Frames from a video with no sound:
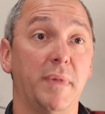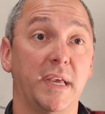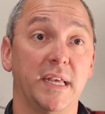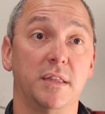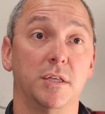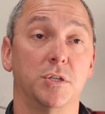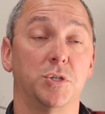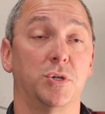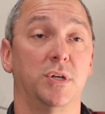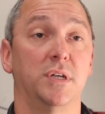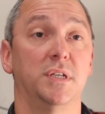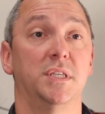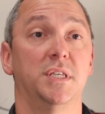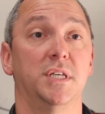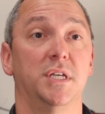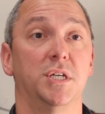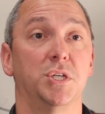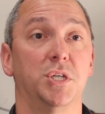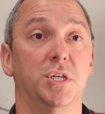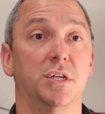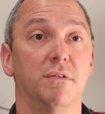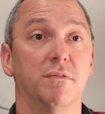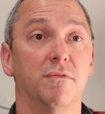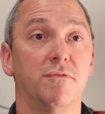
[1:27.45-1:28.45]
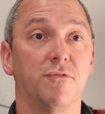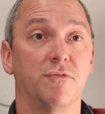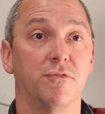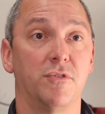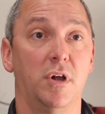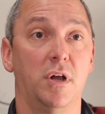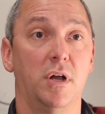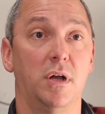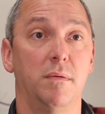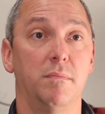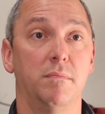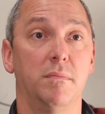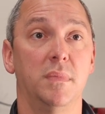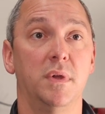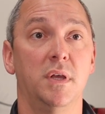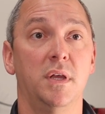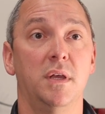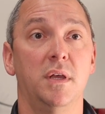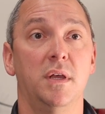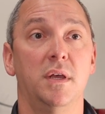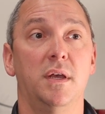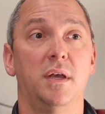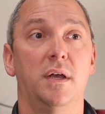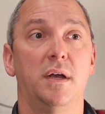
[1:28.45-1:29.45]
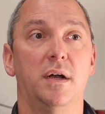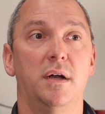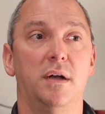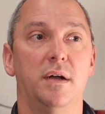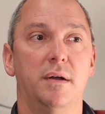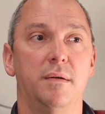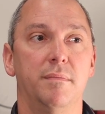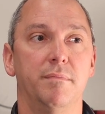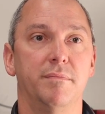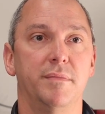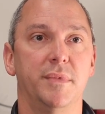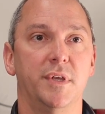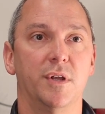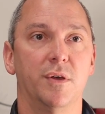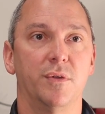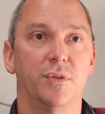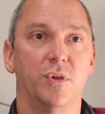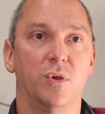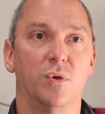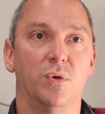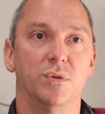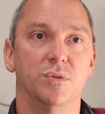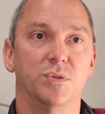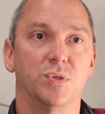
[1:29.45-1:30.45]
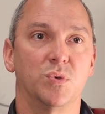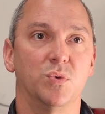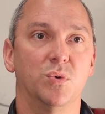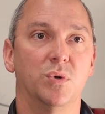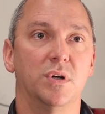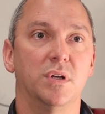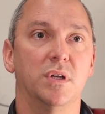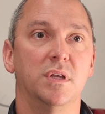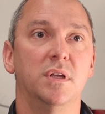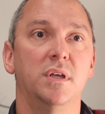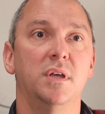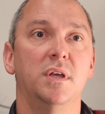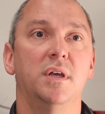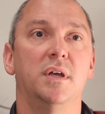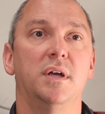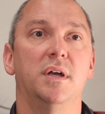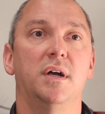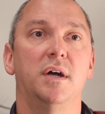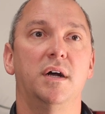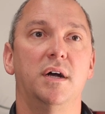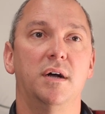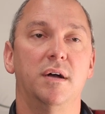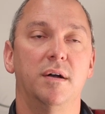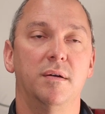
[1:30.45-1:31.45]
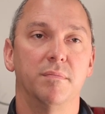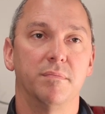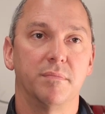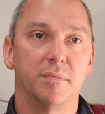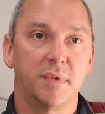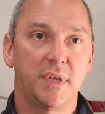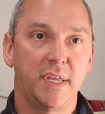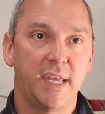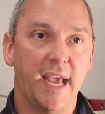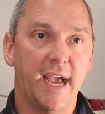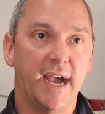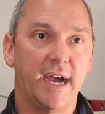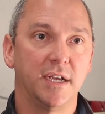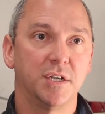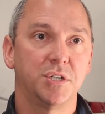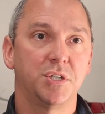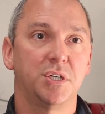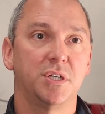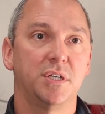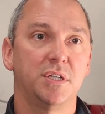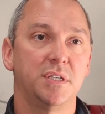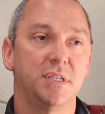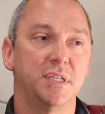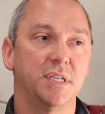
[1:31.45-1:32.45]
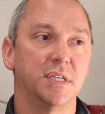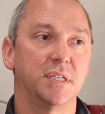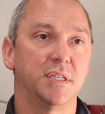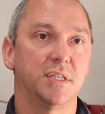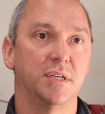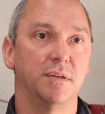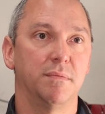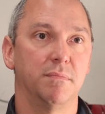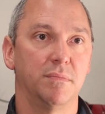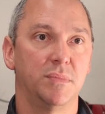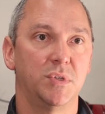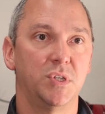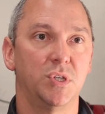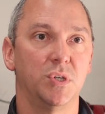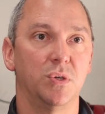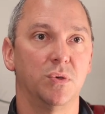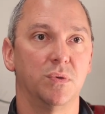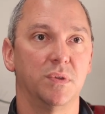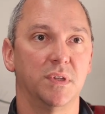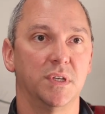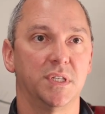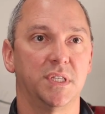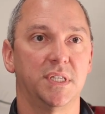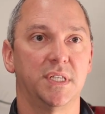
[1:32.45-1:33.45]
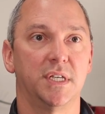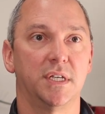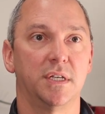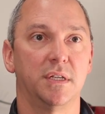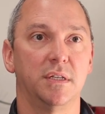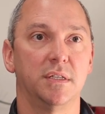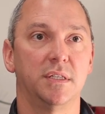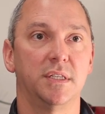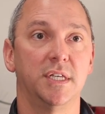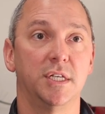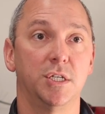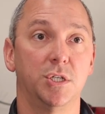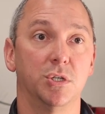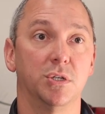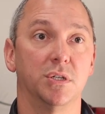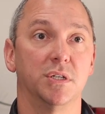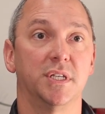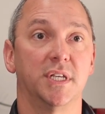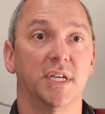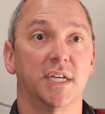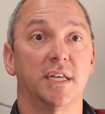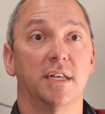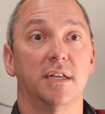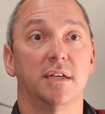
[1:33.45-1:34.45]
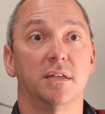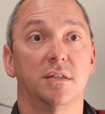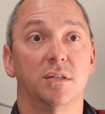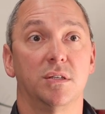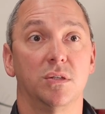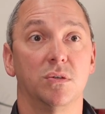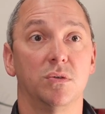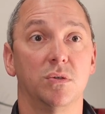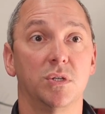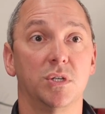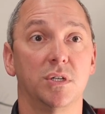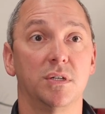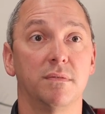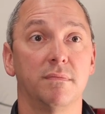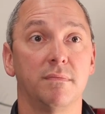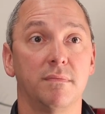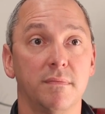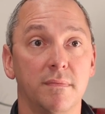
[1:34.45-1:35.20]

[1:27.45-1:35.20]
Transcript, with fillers: make the transition from, um, you know, the old school um, cash system to this di digital ticketing solution.